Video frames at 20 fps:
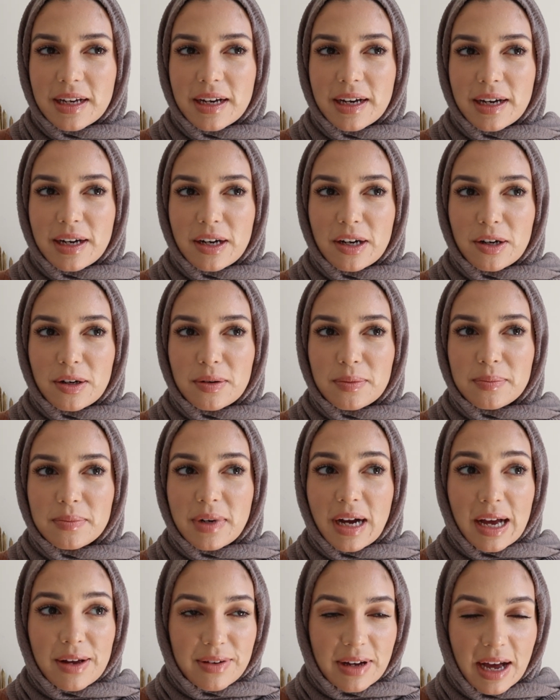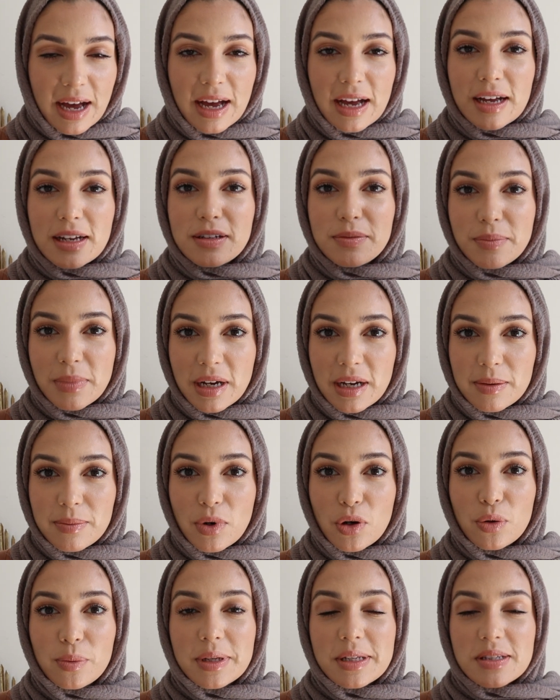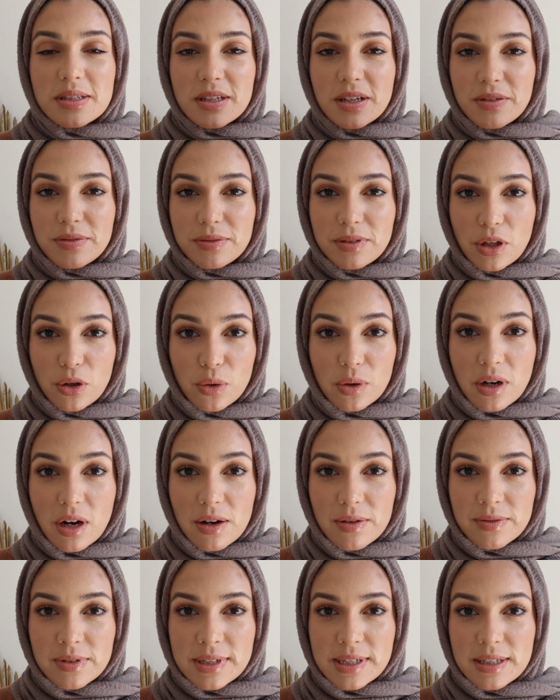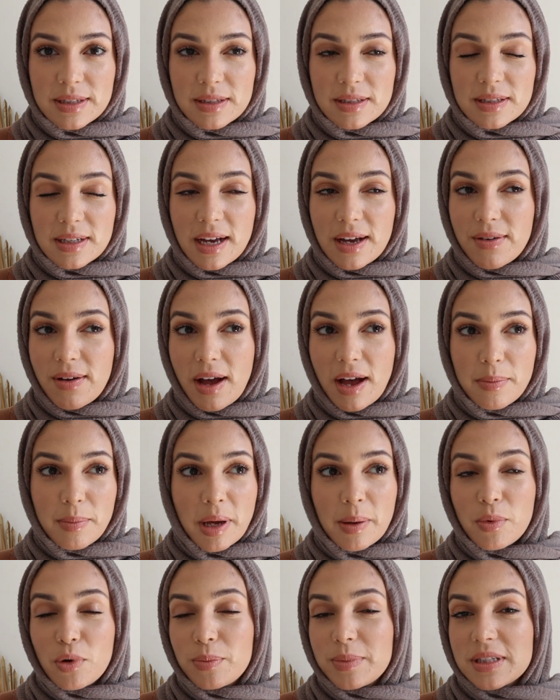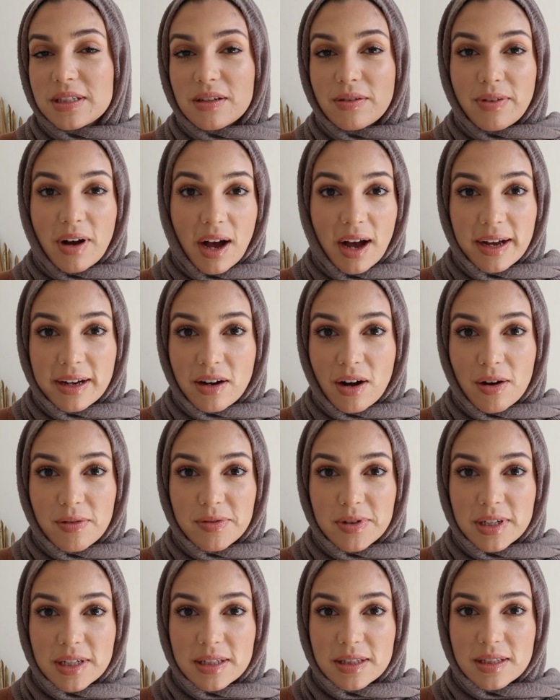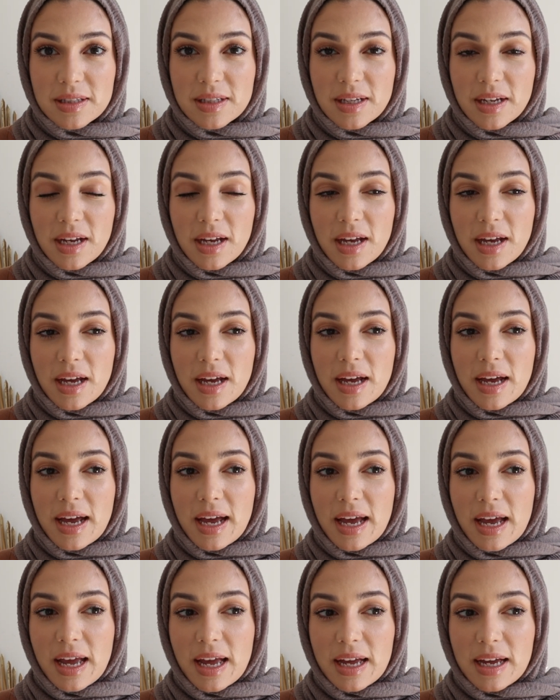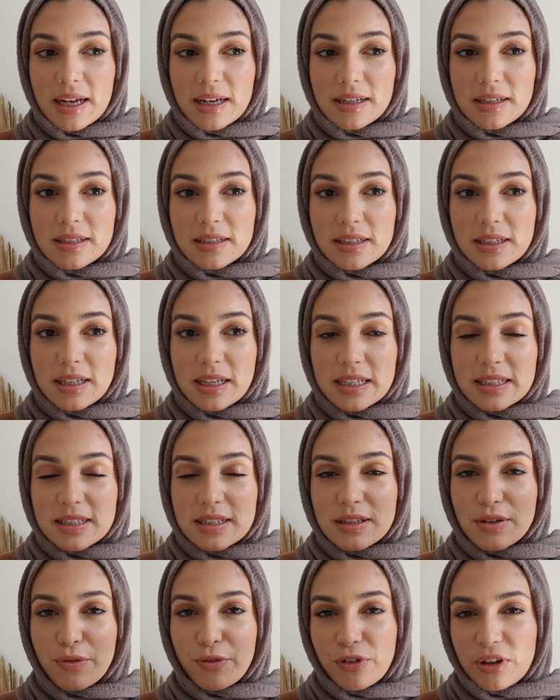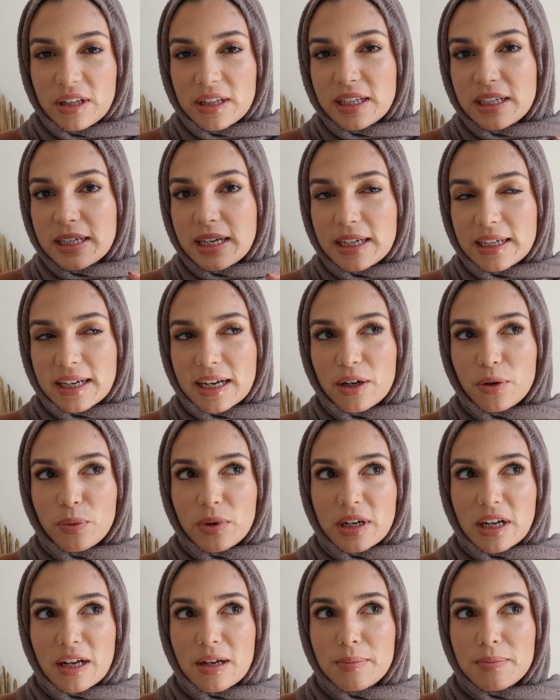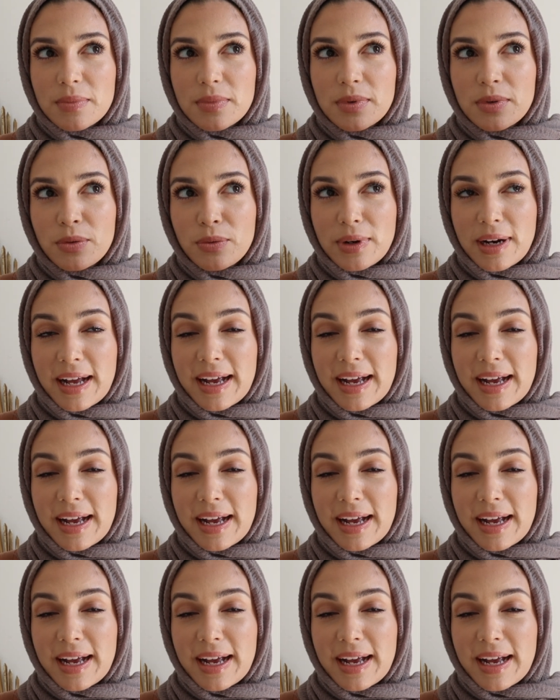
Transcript: I've had my moments of low confidence. I've had my moments of high confidence. And it's the feeling I get when I